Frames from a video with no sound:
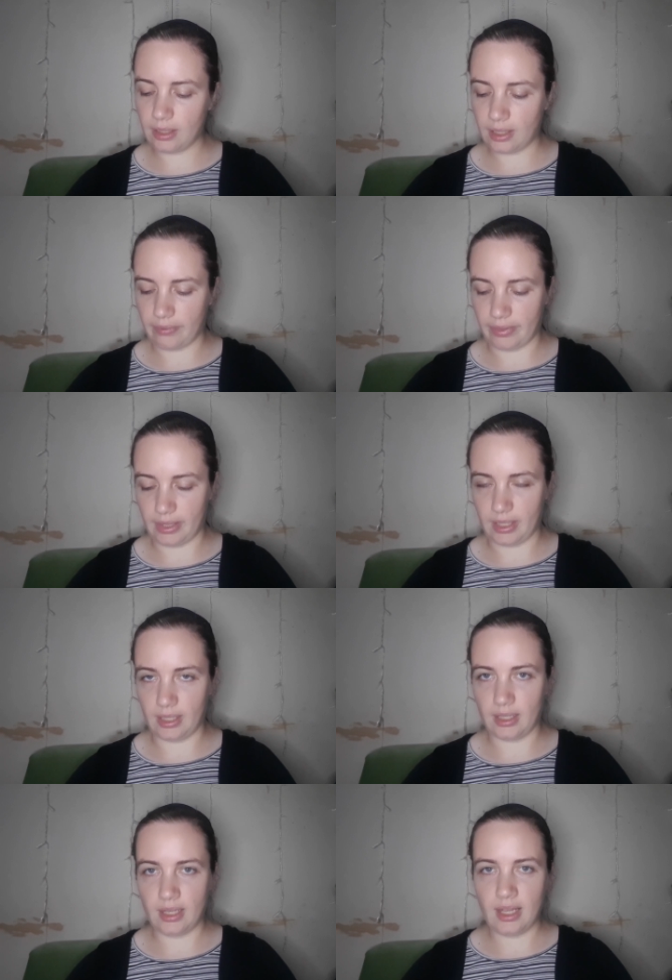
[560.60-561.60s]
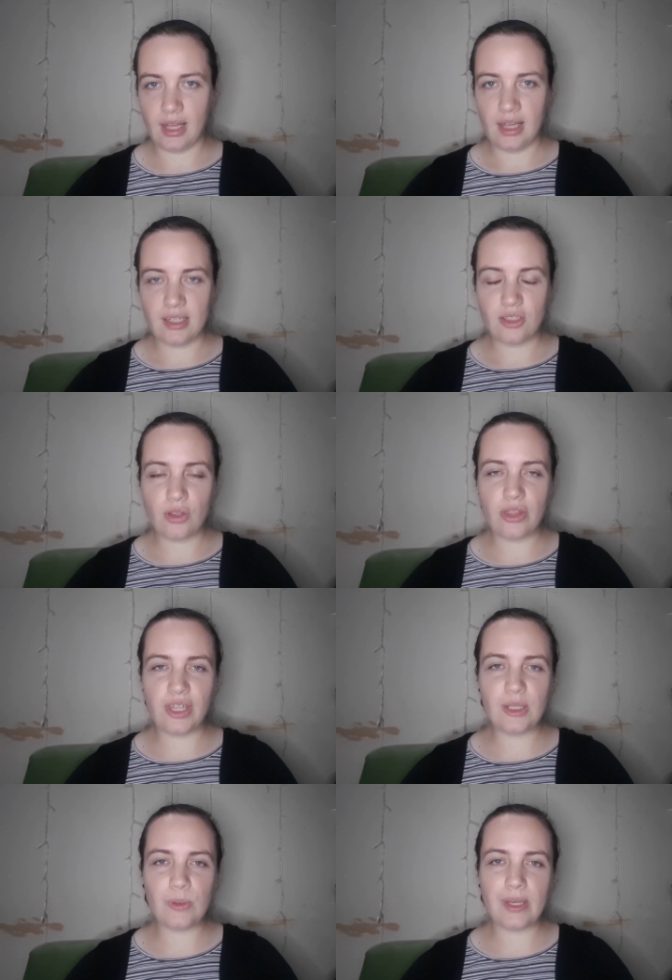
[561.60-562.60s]
given thee. So the
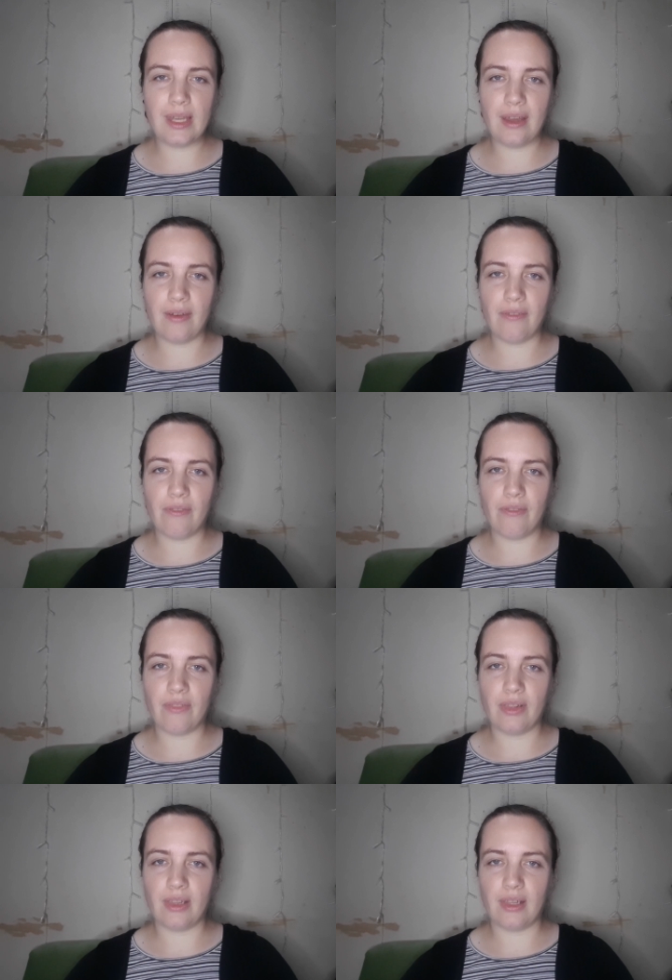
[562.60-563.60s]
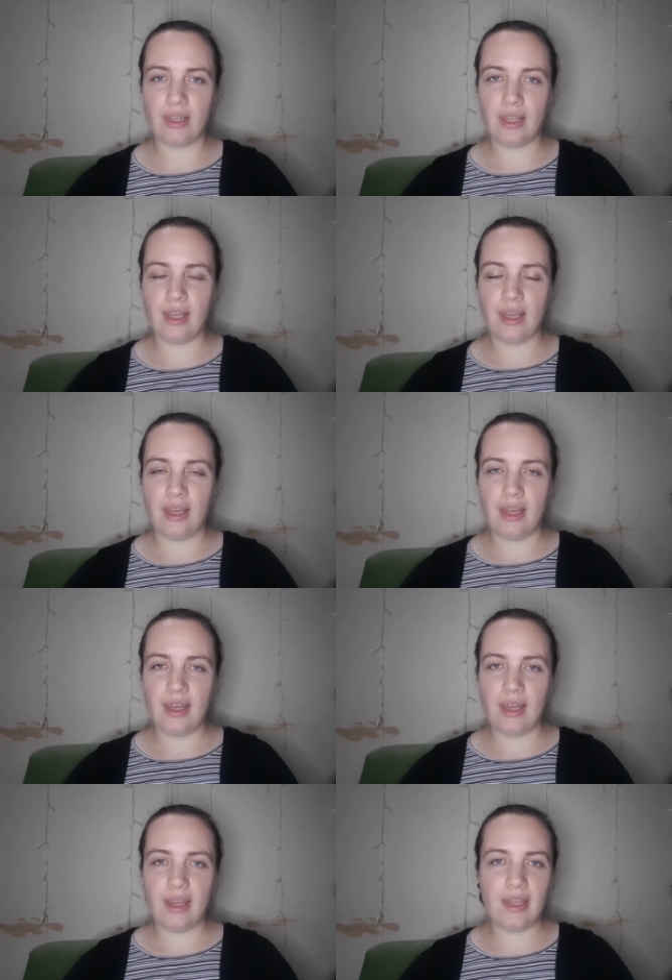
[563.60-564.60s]
things we give,
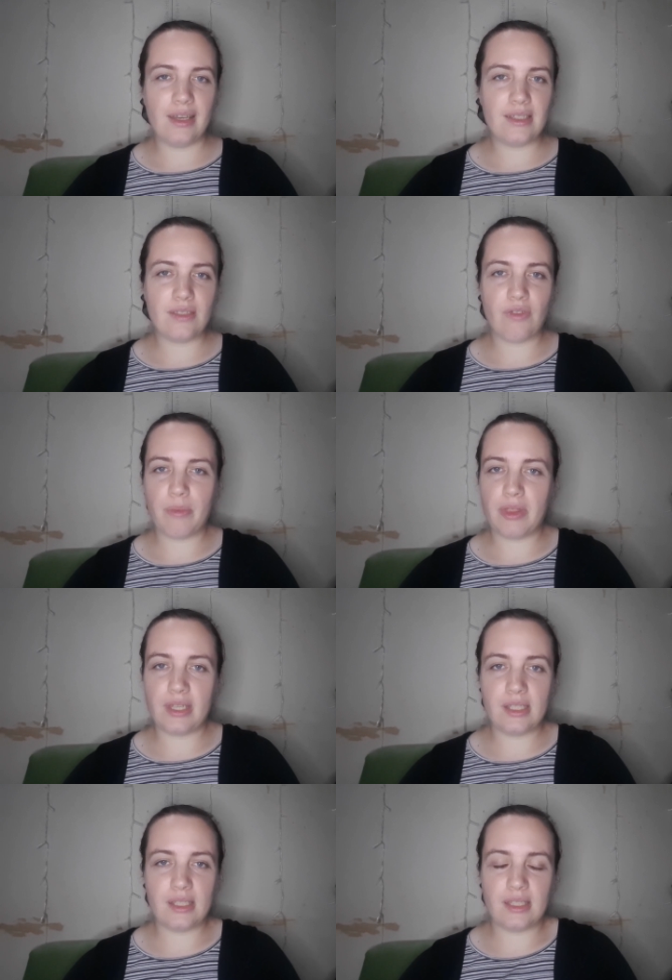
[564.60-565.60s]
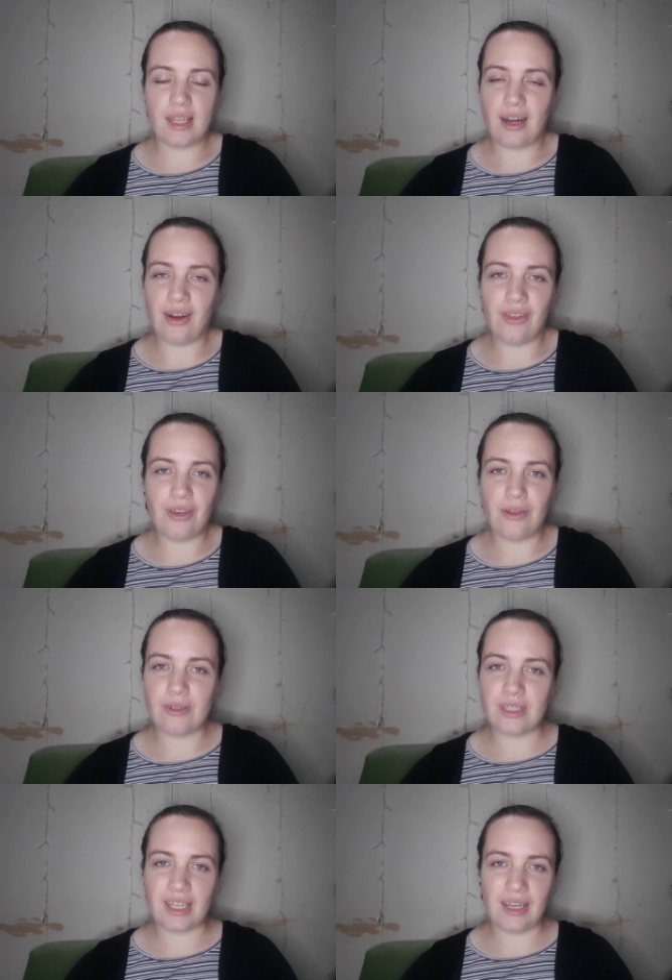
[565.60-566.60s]
it is from the things that are the
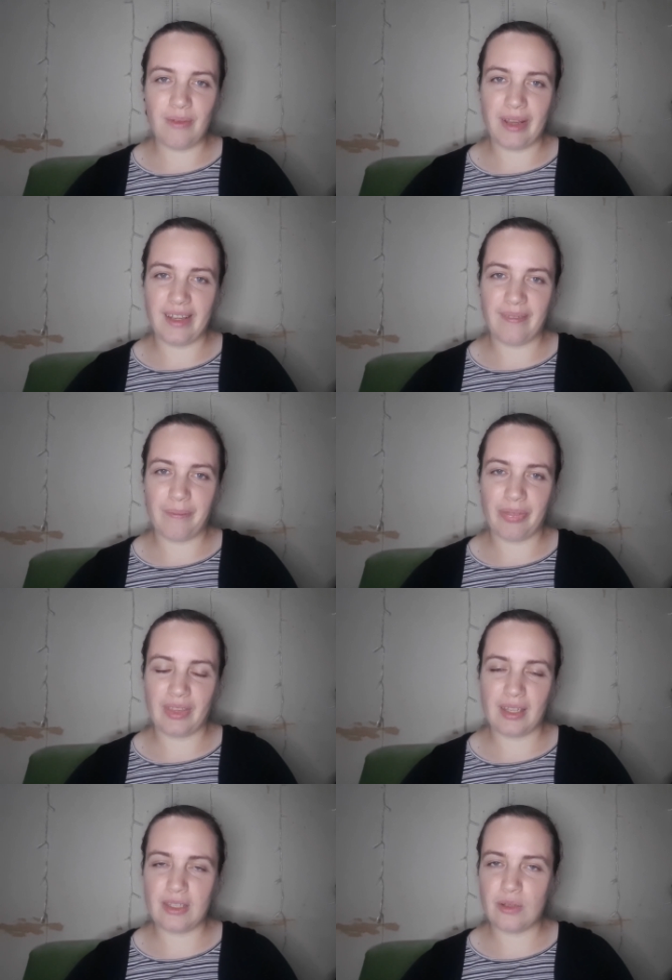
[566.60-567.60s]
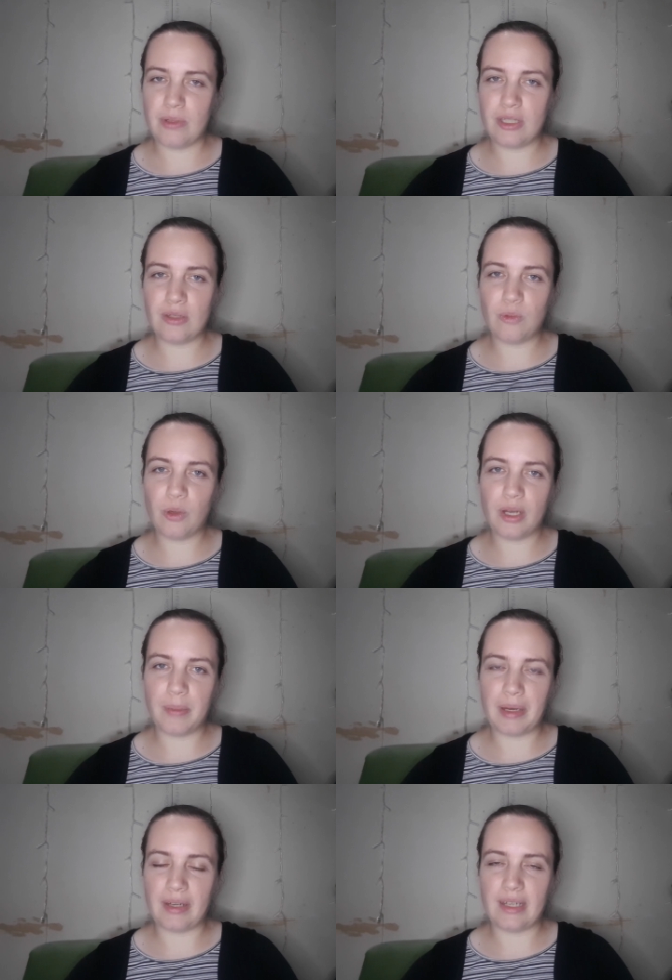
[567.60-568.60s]
Lord's anyway. So we shouldn't worry
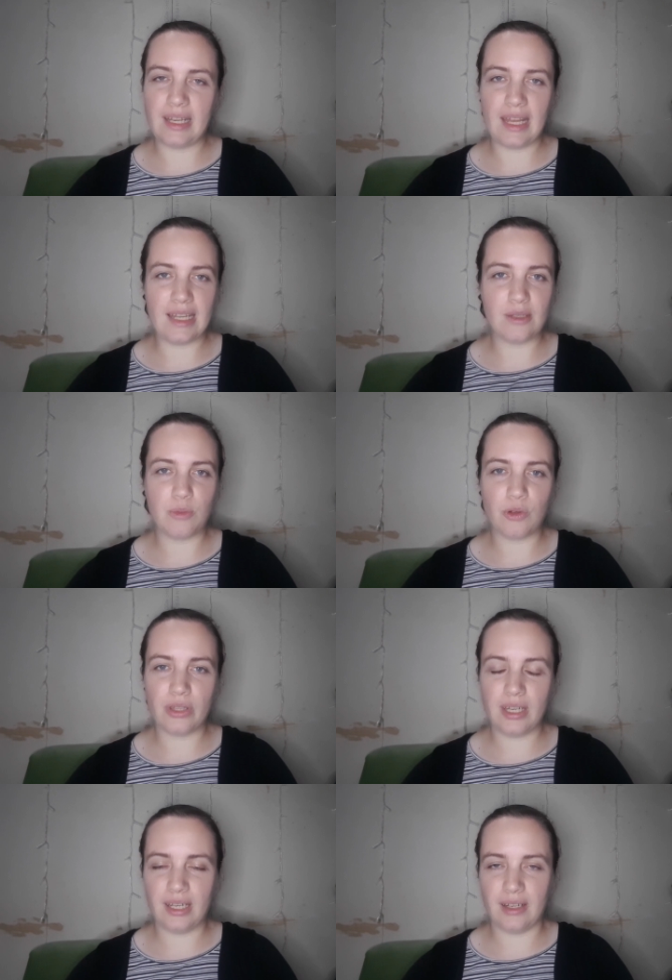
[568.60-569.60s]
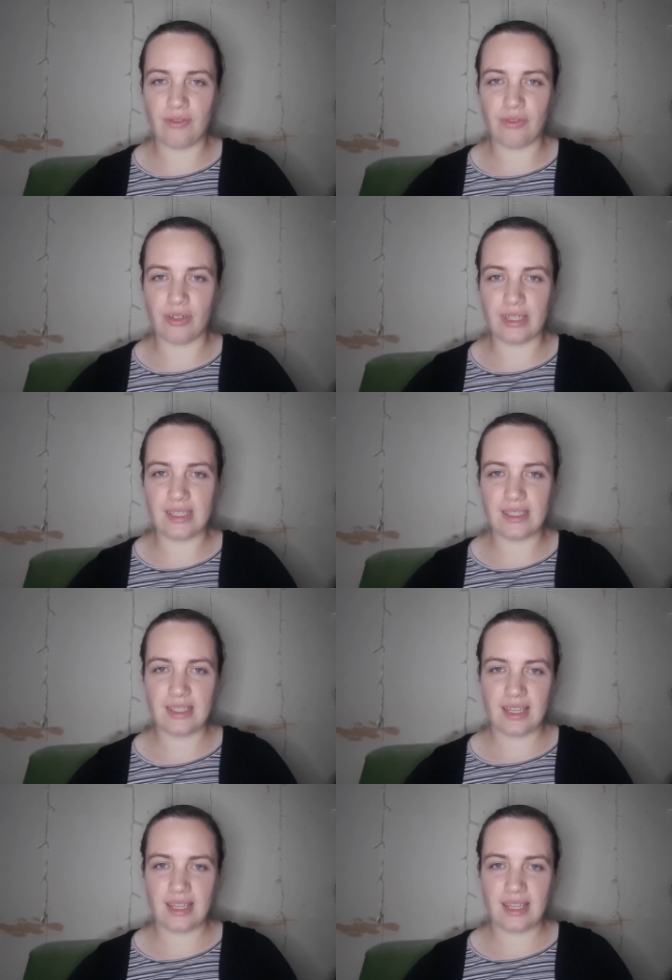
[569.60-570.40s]
about it. He has more than enough for us.